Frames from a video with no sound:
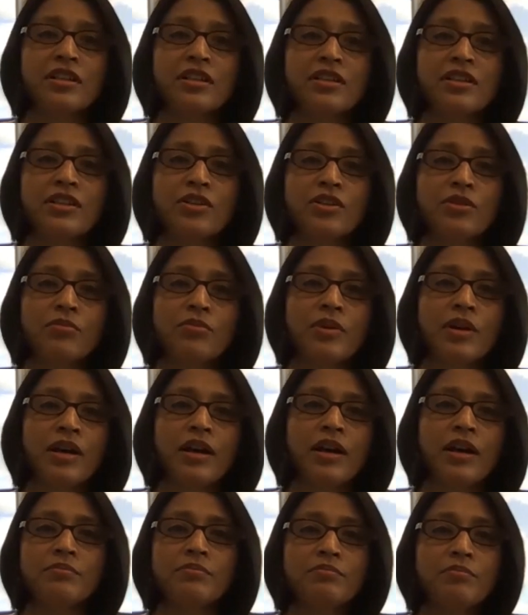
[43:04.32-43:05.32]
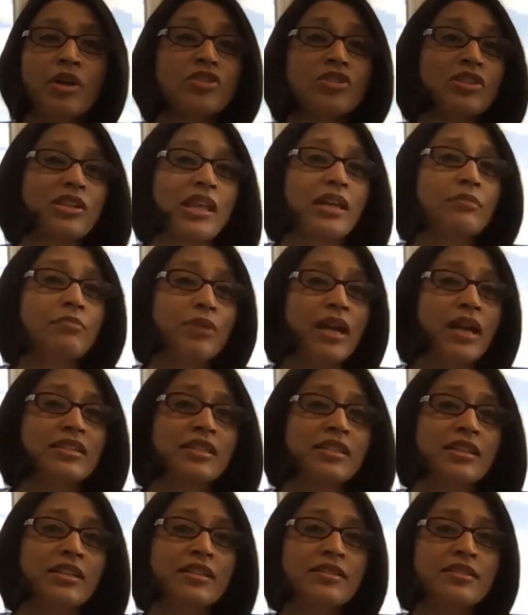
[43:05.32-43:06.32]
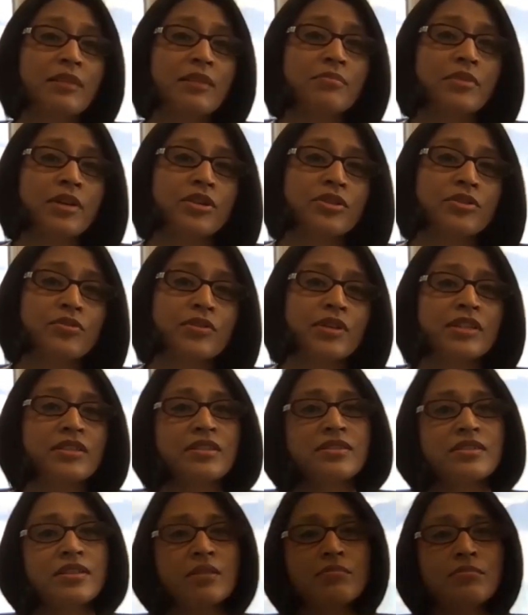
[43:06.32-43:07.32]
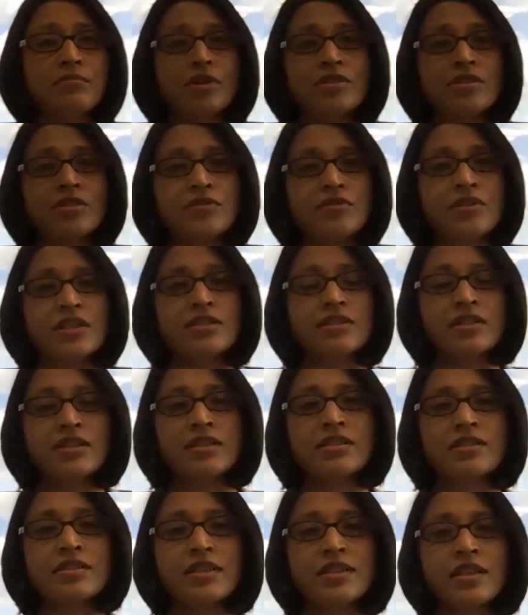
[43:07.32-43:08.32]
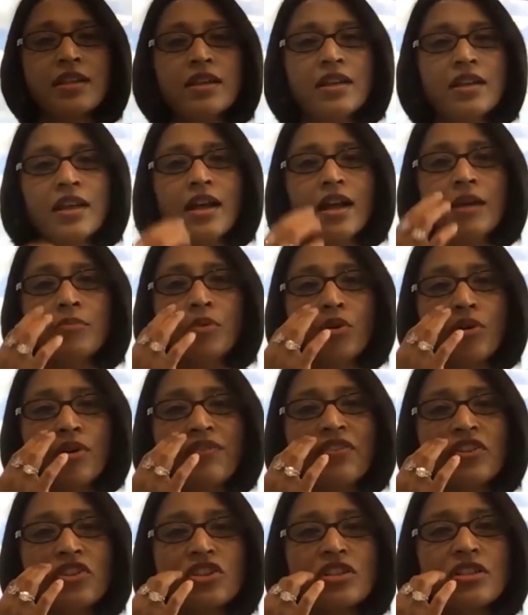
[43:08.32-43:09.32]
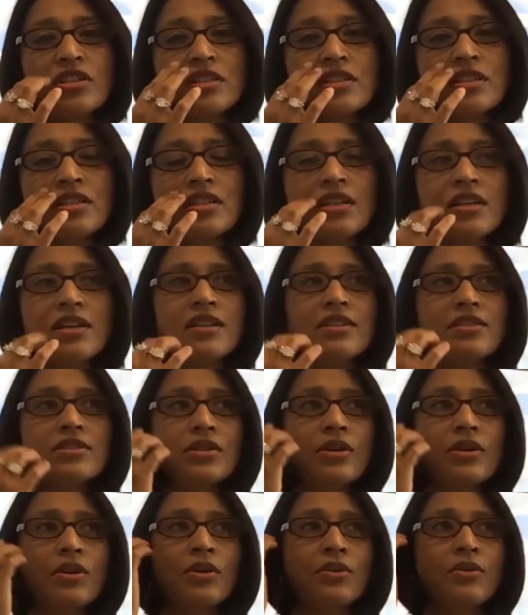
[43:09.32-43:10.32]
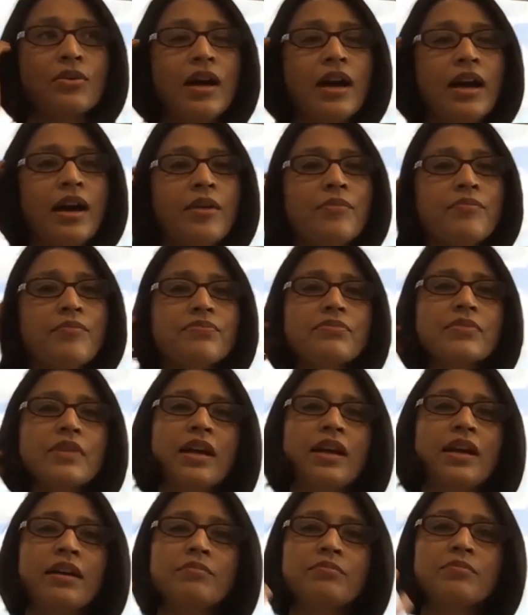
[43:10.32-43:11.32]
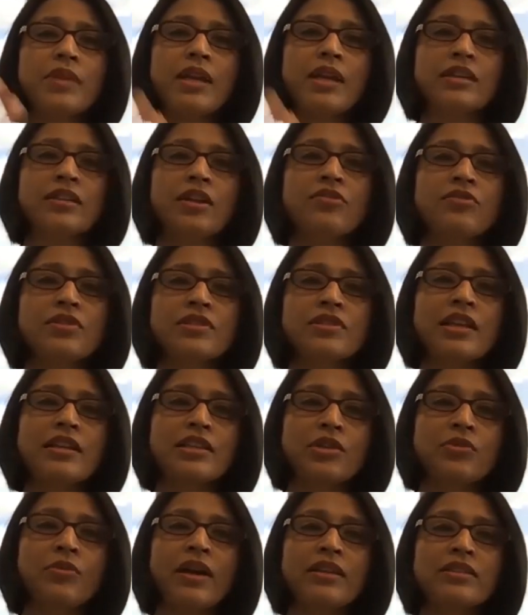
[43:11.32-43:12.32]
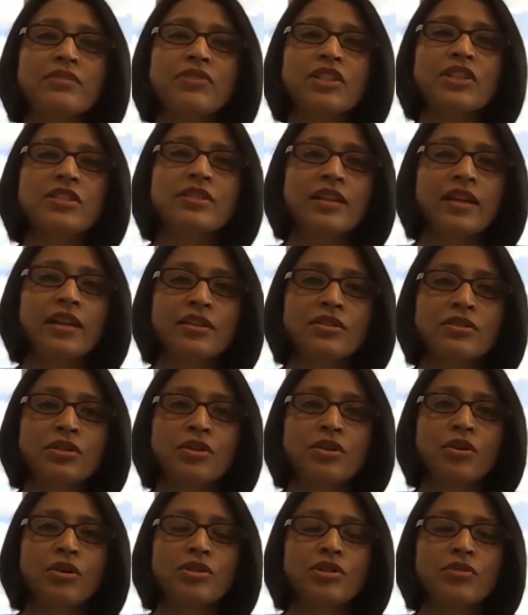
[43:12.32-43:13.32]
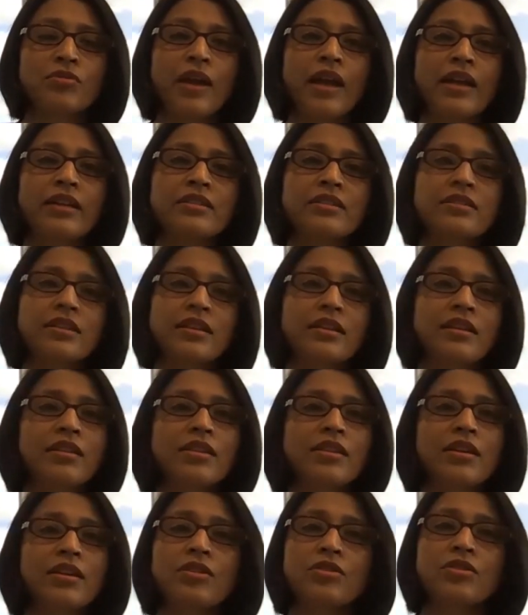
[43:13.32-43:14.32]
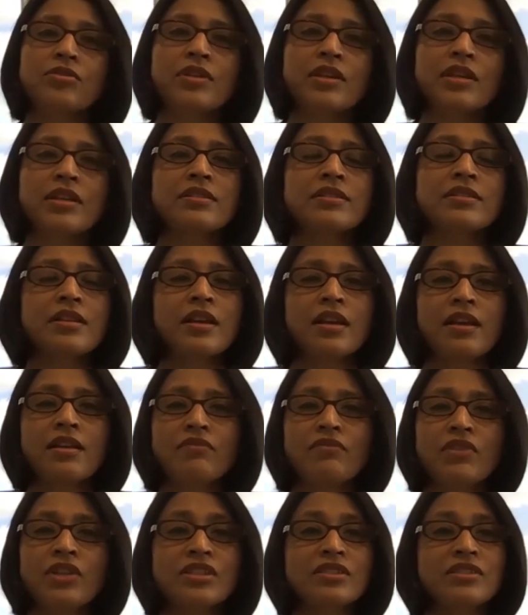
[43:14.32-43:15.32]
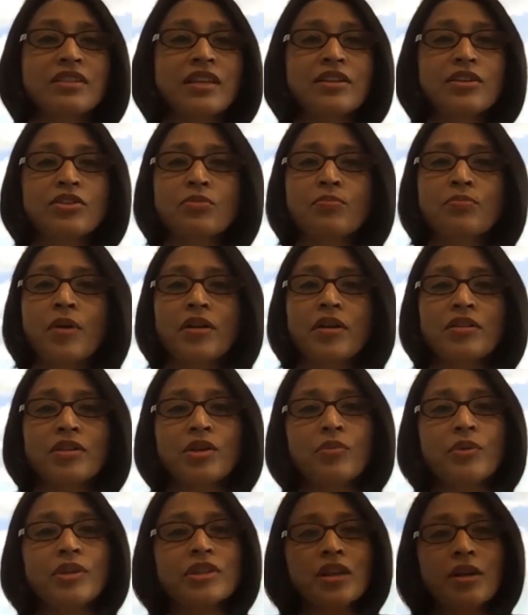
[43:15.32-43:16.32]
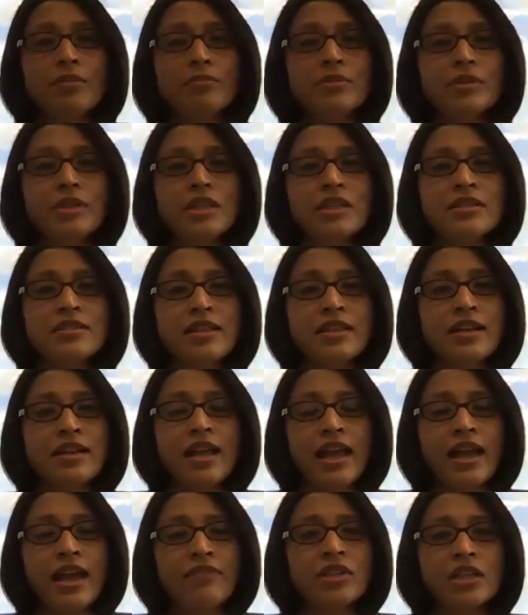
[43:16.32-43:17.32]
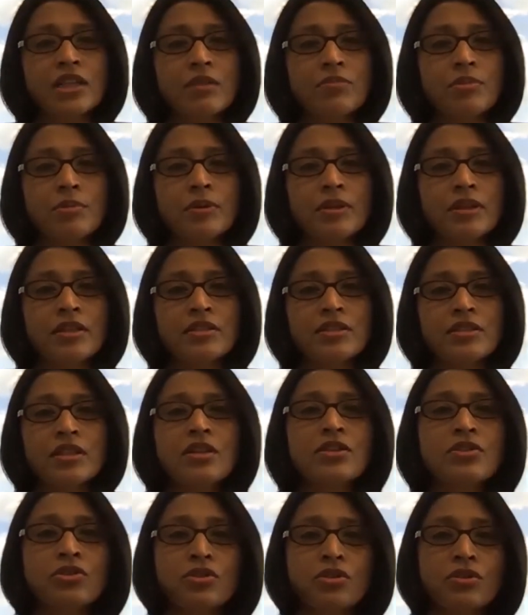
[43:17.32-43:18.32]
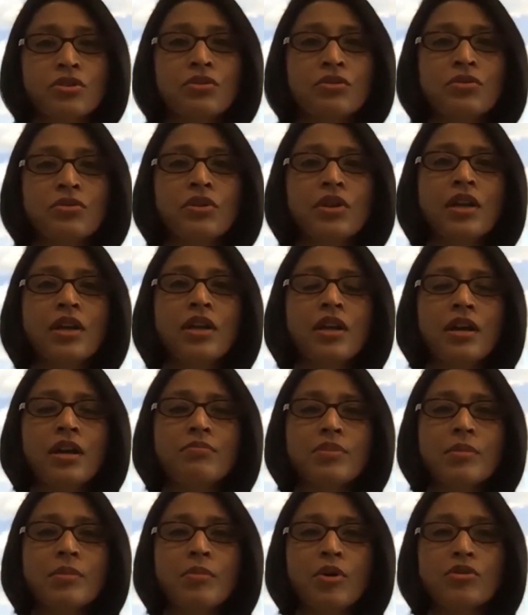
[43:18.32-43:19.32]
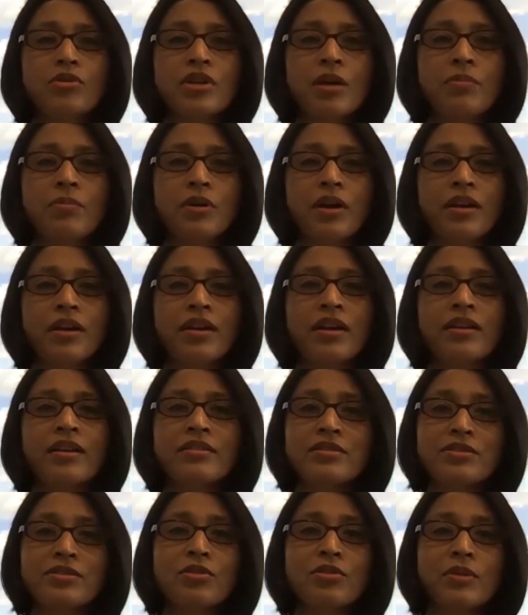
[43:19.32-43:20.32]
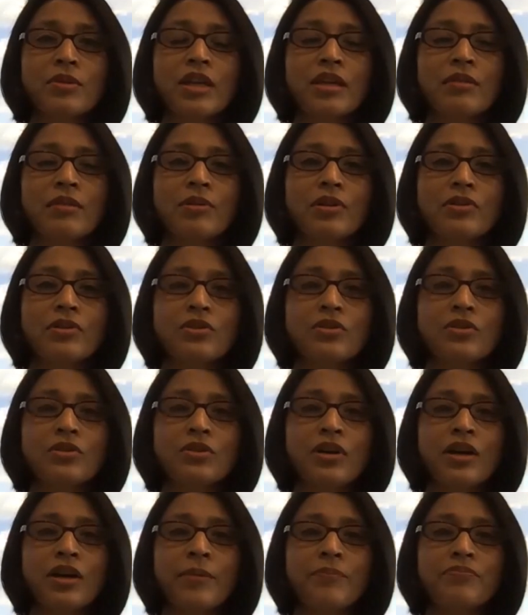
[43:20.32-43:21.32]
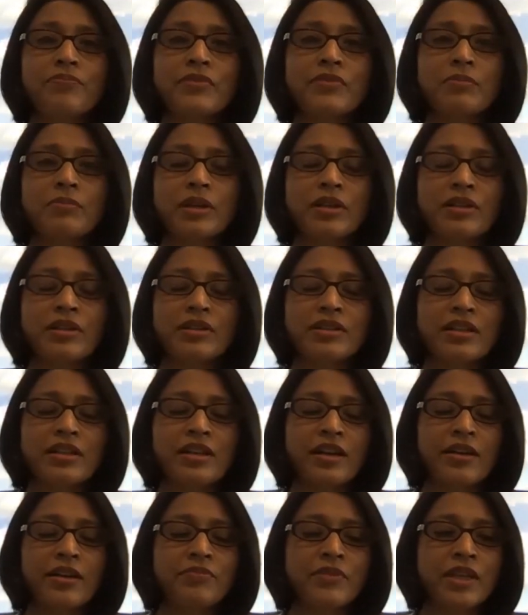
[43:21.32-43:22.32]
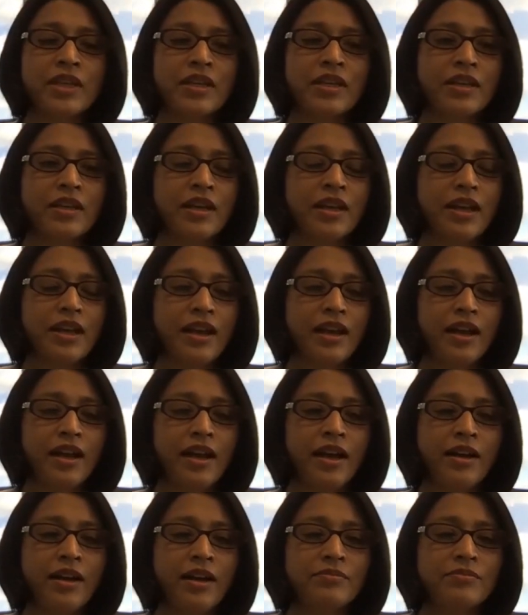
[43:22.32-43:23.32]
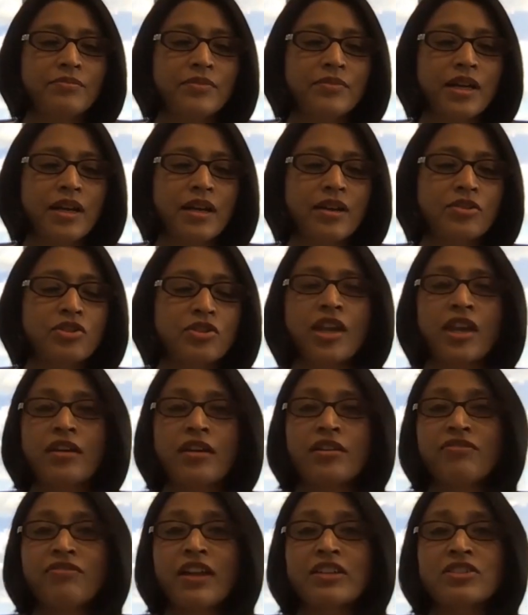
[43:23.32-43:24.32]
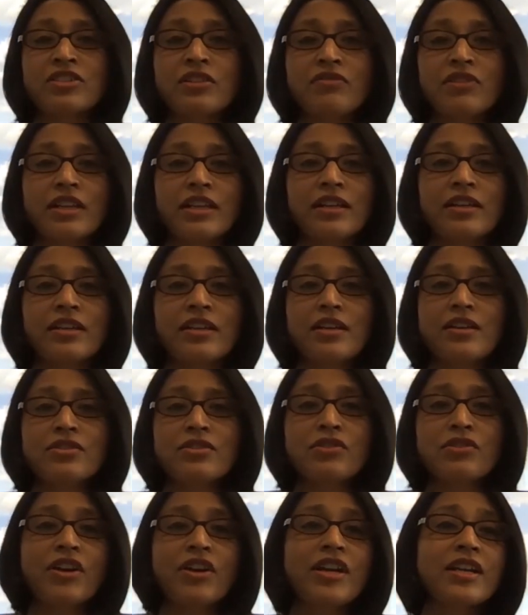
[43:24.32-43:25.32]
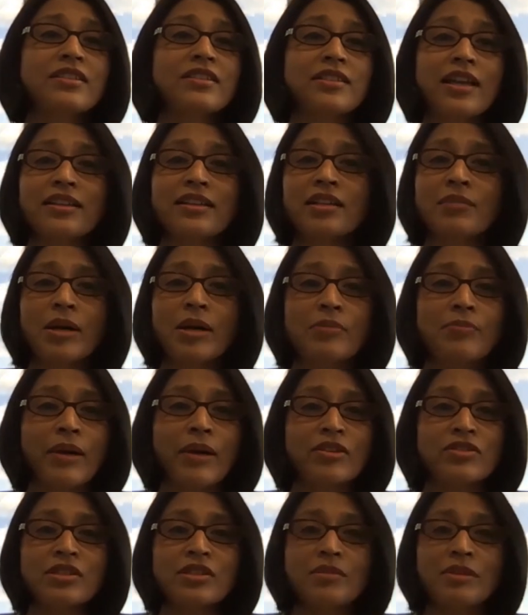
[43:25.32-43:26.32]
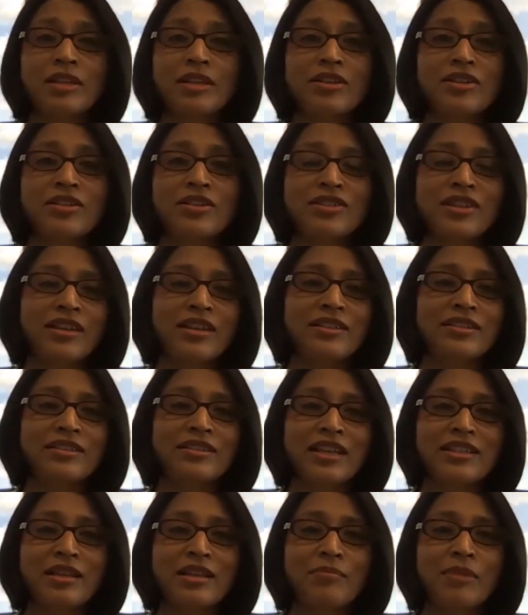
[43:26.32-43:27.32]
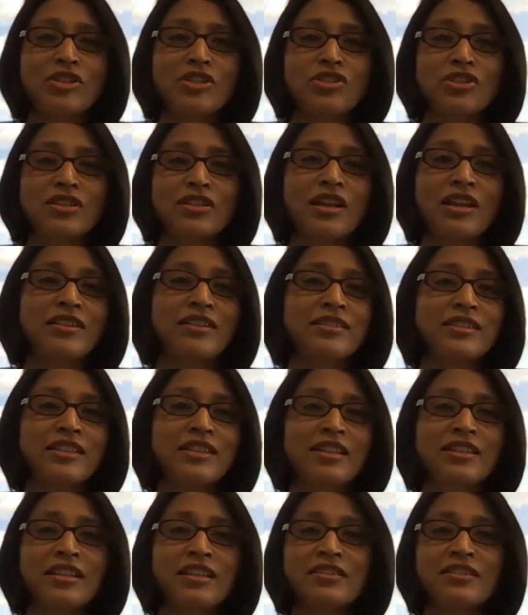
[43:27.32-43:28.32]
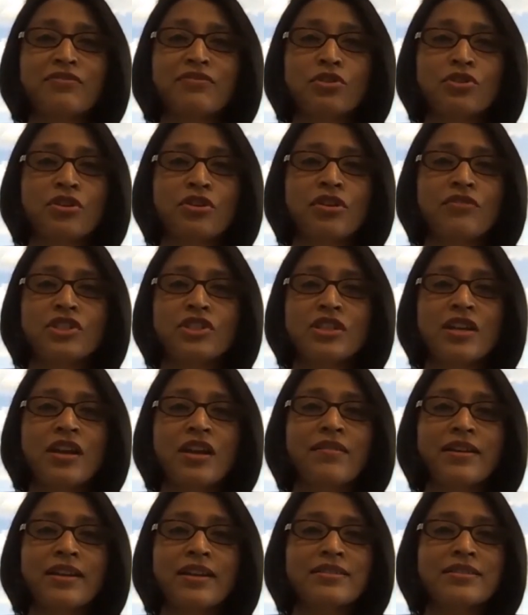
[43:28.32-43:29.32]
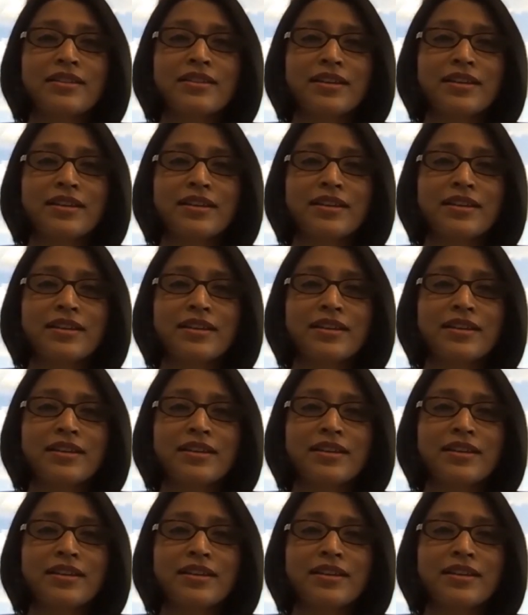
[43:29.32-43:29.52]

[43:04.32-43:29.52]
You know, uh, much like branded in some countries, in some countries it is more efficient. So in countries like U.S., we decided to go direct. In other countries, we decided to partner with companies that have the capabilities to promote our products to be able to um, build um, share effectively. So very excited about biosimilars. And as I mentioned, I see it as a future of generics.